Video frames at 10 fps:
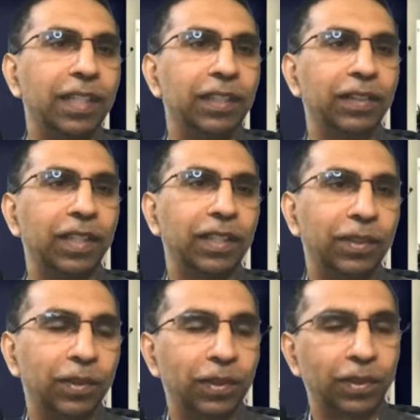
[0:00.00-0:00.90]
So let's
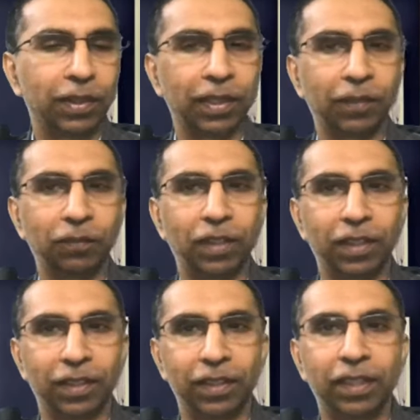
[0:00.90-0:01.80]
go through the
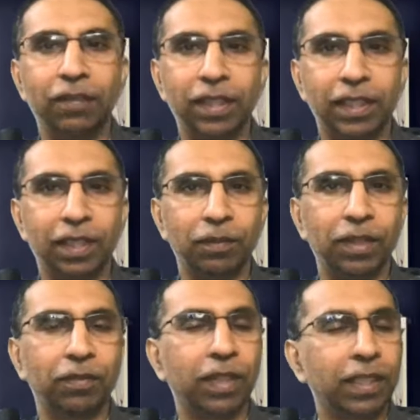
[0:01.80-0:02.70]
7 steps.
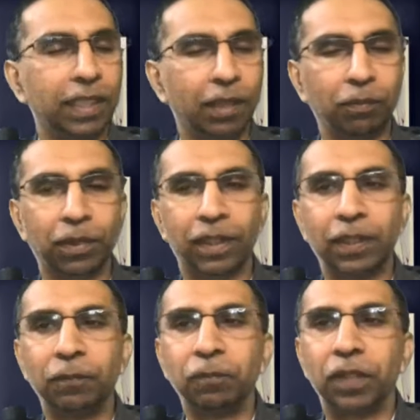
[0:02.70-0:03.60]
The first step
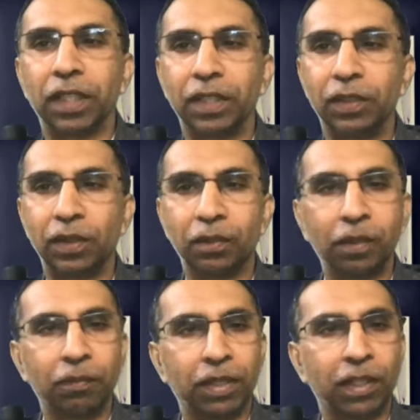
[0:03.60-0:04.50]
is to
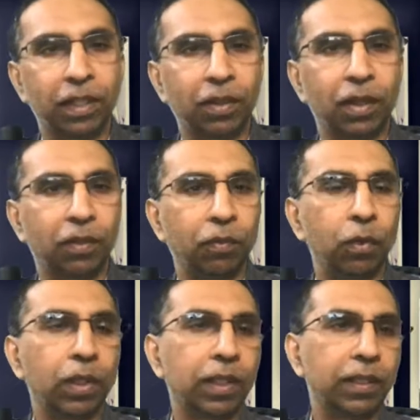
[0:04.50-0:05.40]
remember that you have to
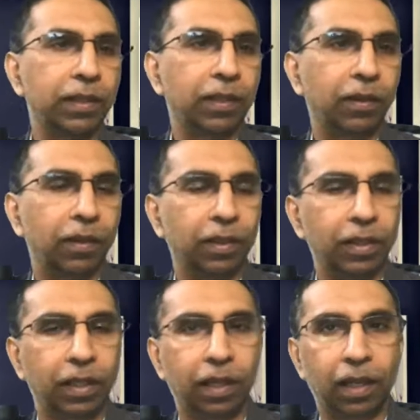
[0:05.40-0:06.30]
focus on
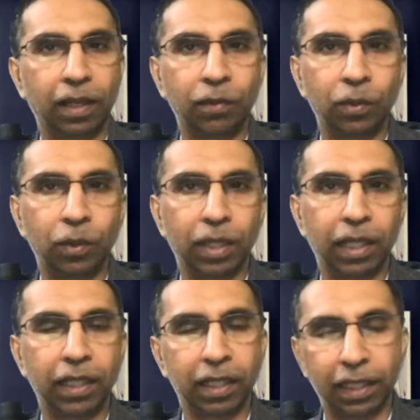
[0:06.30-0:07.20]
the
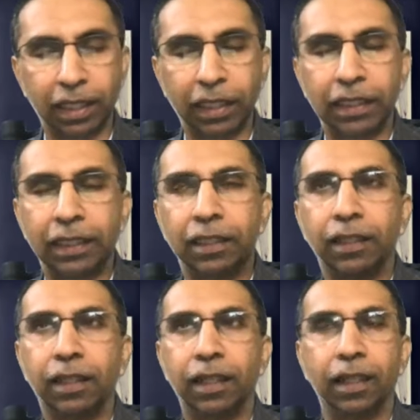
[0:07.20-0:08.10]
ROII.
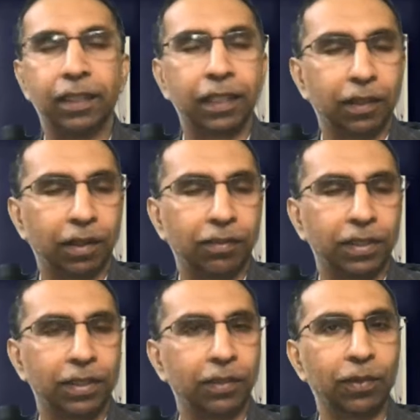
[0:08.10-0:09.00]
I think all of
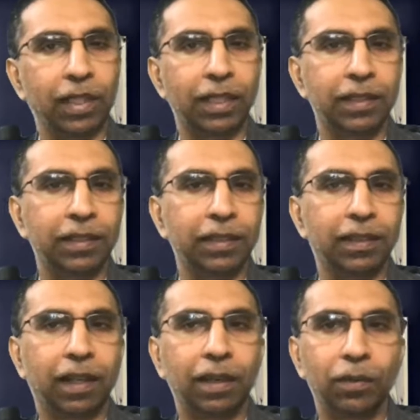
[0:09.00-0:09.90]
us know what is
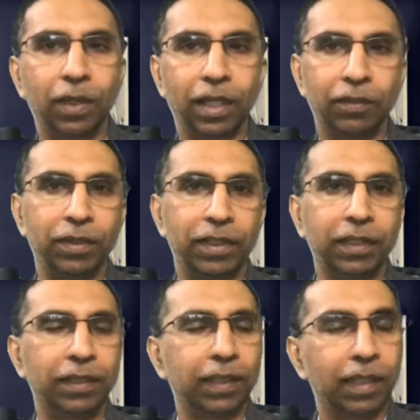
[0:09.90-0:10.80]
ROI, which
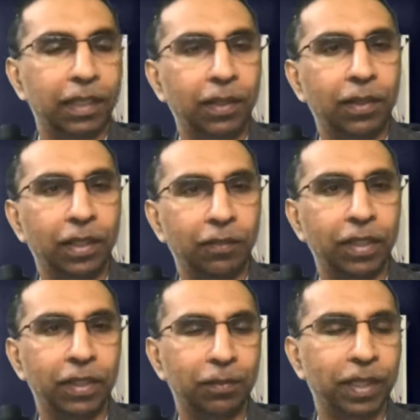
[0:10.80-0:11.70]
is return on
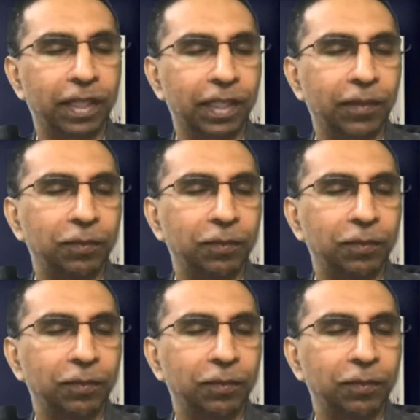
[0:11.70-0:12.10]
investment.